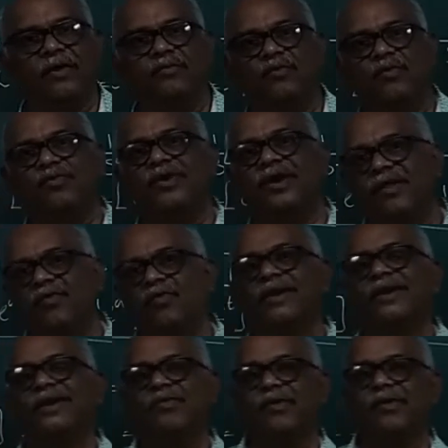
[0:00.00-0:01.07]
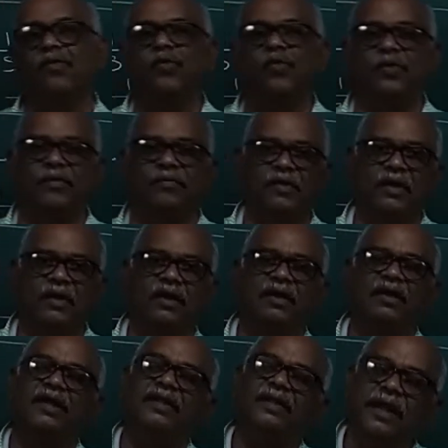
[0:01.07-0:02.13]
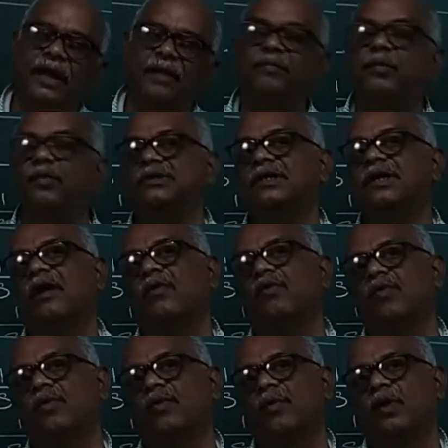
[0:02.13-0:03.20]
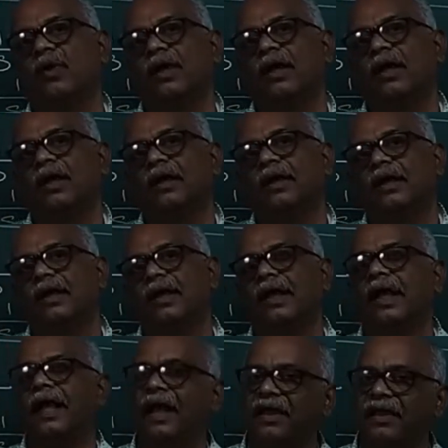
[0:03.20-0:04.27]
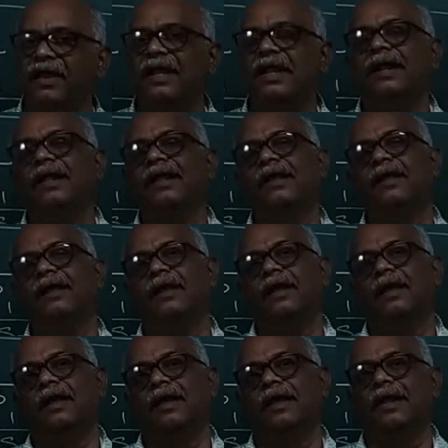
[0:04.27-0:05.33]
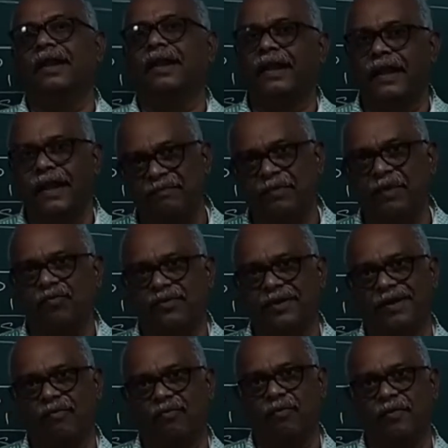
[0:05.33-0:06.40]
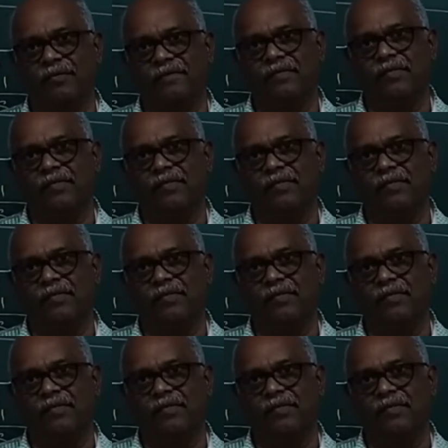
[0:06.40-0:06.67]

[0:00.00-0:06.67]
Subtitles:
have to study signals and systems. In that portion also, I need Laplace transform.